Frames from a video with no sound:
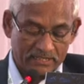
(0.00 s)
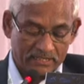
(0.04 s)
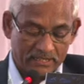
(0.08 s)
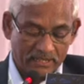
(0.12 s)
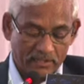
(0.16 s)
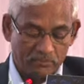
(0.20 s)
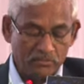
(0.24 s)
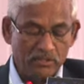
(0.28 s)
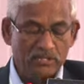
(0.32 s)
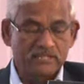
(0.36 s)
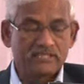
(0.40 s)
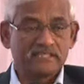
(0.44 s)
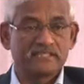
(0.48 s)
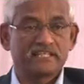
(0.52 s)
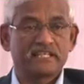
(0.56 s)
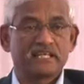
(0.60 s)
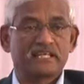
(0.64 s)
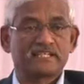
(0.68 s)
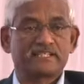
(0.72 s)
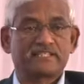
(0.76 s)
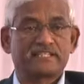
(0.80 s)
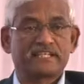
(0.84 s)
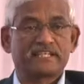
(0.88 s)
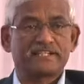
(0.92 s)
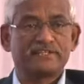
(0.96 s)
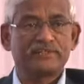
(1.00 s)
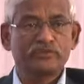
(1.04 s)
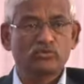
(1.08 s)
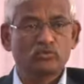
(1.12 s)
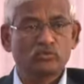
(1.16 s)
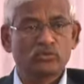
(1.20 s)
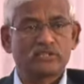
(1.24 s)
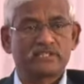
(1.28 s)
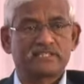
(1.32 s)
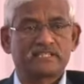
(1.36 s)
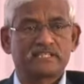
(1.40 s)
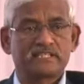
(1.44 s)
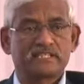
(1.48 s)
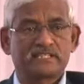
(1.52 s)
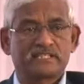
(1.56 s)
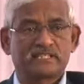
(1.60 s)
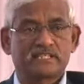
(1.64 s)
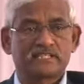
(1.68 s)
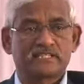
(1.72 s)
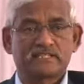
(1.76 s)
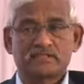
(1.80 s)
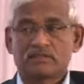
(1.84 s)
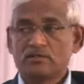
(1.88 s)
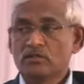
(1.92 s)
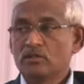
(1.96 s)
emerged as a new
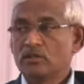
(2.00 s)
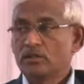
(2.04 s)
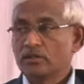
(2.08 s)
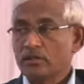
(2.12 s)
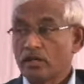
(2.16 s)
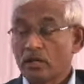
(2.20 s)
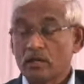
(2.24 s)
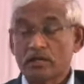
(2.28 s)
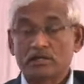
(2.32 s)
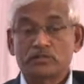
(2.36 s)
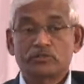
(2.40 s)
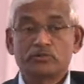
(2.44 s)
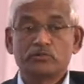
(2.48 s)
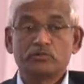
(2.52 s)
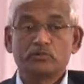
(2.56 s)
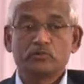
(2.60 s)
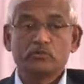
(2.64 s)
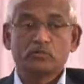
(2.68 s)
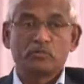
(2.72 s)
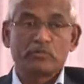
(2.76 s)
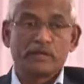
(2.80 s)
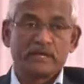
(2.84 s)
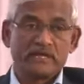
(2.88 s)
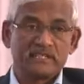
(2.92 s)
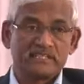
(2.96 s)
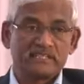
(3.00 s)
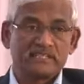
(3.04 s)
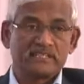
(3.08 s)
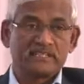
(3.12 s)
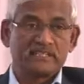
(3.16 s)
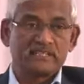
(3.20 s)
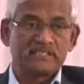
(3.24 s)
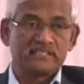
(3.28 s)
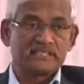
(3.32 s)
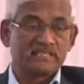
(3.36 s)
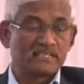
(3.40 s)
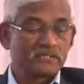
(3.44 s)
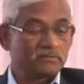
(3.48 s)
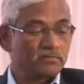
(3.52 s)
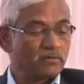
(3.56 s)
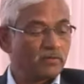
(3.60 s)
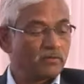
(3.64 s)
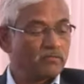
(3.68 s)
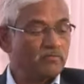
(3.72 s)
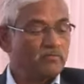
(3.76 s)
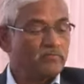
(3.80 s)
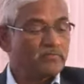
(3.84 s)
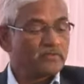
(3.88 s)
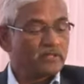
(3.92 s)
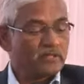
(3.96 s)
diseases or a new major disease
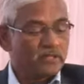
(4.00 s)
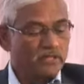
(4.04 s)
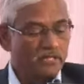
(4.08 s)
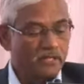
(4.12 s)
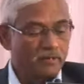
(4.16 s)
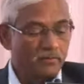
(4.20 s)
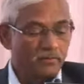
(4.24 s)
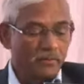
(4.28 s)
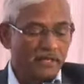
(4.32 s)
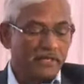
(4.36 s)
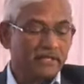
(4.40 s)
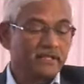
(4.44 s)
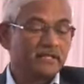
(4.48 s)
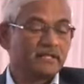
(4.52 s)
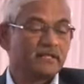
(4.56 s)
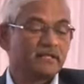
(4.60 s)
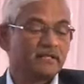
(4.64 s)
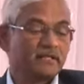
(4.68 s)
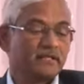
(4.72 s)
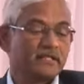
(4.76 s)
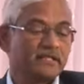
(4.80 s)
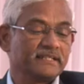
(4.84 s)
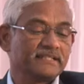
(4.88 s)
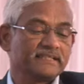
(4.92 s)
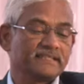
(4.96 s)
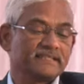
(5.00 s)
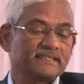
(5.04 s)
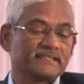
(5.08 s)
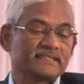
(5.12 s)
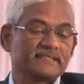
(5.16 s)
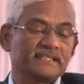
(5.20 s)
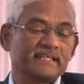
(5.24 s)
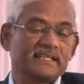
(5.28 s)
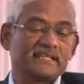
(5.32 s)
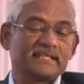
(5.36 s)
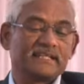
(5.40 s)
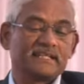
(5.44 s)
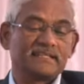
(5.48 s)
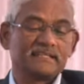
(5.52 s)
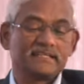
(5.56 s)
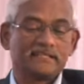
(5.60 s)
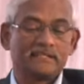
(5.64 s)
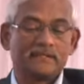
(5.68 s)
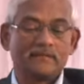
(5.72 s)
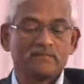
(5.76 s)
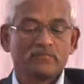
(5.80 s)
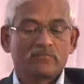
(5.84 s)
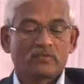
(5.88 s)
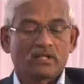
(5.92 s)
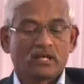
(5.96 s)
from a minor disease
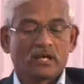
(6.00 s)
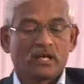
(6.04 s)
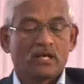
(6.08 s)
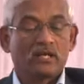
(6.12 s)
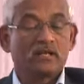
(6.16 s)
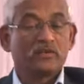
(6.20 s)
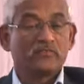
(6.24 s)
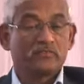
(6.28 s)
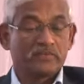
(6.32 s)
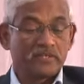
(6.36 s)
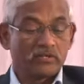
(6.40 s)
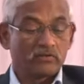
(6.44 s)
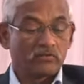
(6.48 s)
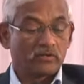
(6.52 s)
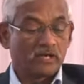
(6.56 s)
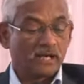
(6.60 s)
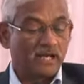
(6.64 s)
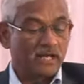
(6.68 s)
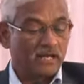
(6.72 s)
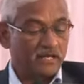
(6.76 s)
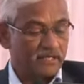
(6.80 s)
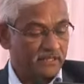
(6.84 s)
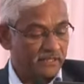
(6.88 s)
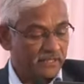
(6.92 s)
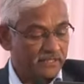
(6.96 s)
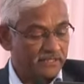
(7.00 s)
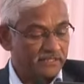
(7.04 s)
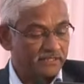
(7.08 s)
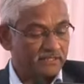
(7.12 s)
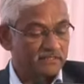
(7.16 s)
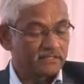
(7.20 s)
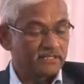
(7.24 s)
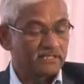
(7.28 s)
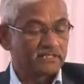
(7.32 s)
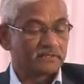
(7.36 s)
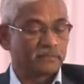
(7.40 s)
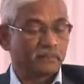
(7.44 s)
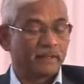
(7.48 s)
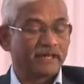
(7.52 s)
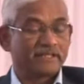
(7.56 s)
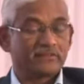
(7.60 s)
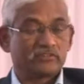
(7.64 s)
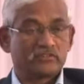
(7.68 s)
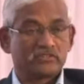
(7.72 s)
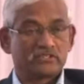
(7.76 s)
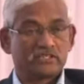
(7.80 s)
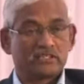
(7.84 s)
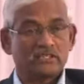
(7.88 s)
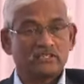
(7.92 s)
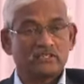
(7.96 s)
status, and we have characterized this
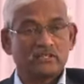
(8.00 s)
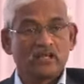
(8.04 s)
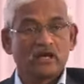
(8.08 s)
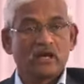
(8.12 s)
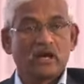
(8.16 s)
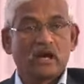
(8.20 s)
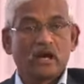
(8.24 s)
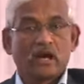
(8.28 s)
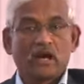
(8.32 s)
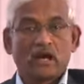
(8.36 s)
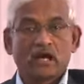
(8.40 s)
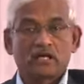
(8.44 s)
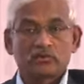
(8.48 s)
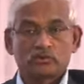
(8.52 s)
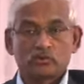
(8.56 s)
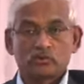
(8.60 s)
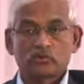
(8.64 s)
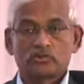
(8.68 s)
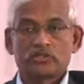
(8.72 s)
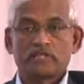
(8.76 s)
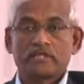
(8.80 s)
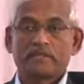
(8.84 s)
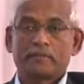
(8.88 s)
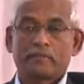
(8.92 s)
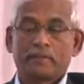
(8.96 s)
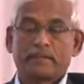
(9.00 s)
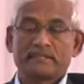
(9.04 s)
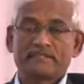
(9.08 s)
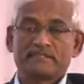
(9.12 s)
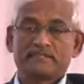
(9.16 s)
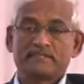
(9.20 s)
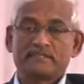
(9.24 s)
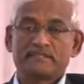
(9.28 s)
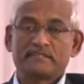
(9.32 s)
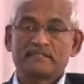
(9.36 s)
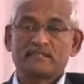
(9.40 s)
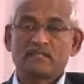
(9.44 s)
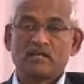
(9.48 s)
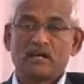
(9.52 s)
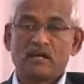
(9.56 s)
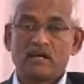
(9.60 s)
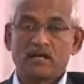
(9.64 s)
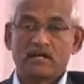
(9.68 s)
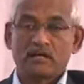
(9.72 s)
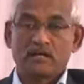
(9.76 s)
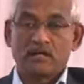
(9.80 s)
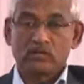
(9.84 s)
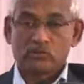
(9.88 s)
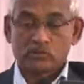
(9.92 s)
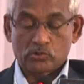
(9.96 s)
pathogen, associate pathogen,
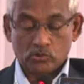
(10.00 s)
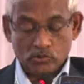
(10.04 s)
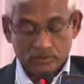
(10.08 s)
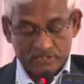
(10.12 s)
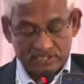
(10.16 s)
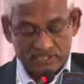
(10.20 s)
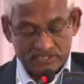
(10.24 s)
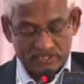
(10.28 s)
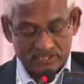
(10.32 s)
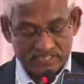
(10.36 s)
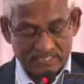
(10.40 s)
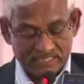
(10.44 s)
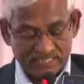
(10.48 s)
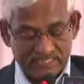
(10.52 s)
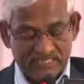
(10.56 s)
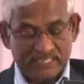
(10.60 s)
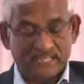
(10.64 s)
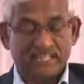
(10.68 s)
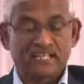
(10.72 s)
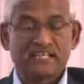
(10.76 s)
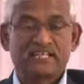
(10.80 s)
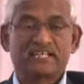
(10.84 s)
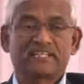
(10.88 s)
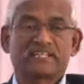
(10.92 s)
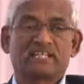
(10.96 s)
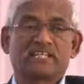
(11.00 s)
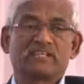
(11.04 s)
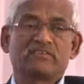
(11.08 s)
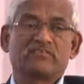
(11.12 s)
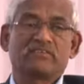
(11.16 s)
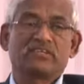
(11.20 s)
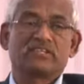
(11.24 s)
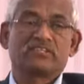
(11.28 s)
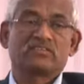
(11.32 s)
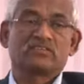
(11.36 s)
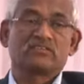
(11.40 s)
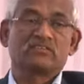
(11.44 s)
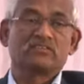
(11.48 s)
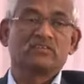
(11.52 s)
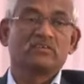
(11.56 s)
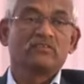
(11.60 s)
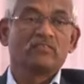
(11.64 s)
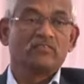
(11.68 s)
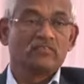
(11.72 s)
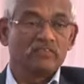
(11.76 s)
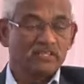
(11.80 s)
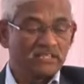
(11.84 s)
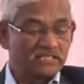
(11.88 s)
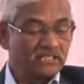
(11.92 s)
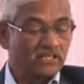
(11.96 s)
and also its interrelation with
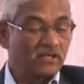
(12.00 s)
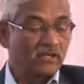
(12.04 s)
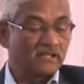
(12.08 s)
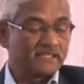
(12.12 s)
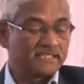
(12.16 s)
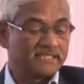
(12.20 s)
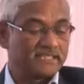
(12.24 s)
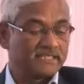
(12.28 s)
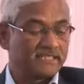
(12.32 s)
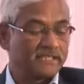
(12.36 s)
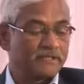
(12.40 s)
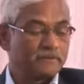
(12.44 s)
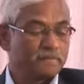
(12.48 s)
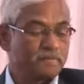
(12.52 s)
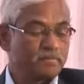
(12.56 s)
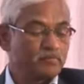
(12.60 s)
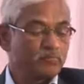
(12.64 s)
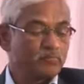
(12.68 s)
wilt causing